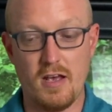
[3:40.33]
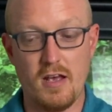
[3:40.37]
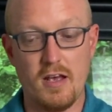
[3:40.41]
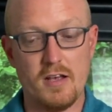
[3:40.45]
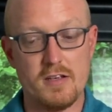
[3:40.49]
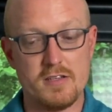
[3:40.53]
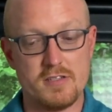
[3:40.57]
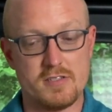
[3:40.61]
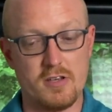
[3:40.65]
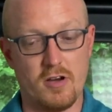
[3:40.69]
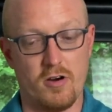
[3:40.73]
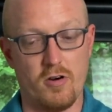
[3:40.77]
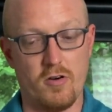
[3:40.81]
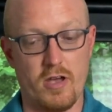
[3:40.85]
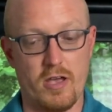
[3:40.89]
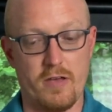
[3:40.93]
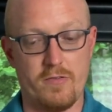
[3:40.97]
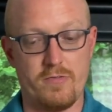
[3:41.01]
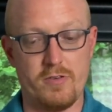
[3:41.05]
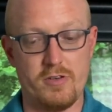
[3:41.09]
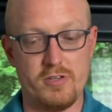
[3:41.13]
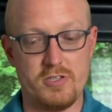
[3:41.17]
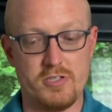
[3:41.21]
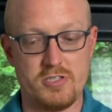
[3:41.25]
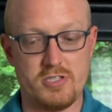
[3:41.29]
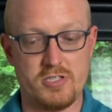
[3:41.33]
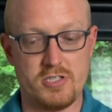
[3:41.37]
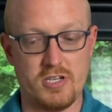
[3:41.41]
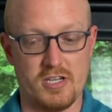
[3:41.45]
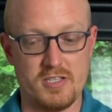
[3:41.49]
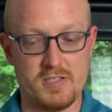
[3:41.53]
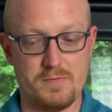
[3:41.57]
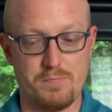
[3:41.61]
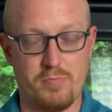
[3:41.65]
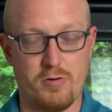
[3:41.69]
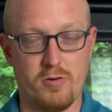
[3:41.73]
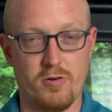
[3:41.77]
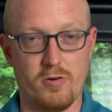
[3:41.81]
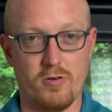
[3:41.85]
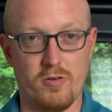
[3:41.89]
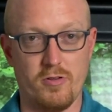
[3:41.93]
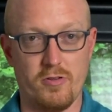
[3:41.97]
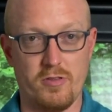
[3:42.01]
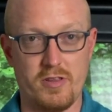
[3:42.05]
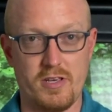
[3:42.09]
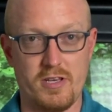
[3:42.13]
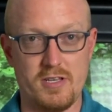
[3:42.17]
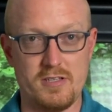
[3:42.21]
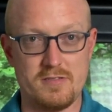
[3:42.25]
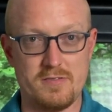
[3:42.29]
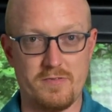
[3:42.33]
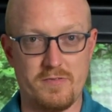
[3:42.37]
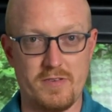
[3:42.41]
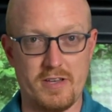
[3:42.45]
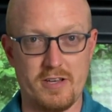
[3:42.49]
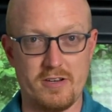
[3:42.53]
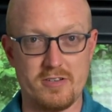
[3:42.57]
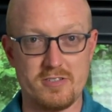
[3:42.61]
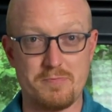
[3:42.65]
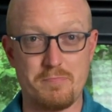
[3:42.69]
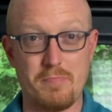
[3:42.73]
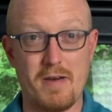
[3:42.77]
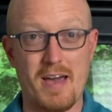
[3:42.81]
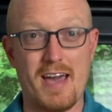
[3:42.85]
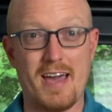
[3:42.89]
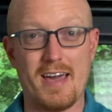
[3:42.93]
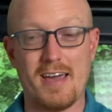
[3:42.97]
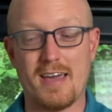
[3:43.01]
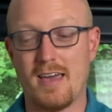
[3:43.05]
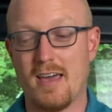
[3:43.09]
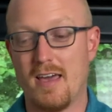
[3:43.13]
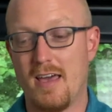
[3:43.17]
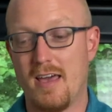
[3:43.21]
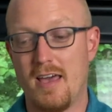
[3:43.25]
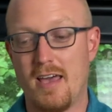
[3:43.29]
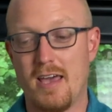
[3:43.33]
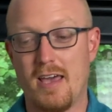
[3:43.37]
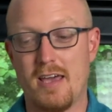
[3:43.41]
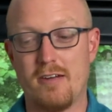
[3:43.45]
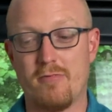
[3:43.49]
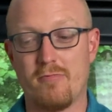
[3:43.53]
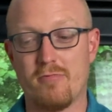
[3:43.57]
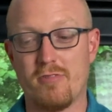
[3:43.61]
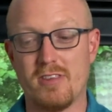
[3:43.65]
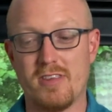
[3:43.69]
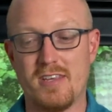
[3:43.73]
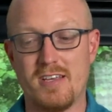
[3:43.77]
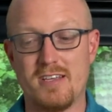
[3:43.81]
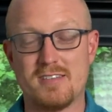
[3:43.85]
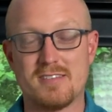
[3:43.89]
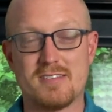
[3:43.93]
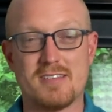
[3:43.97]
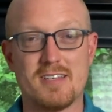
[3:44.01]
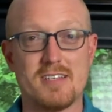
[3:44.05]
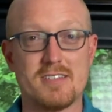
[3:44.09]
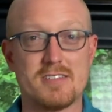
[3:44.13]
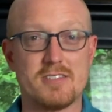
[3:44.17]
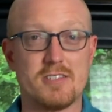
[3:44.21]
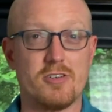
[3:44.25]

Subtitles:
So if you just pull these fingers back and release this,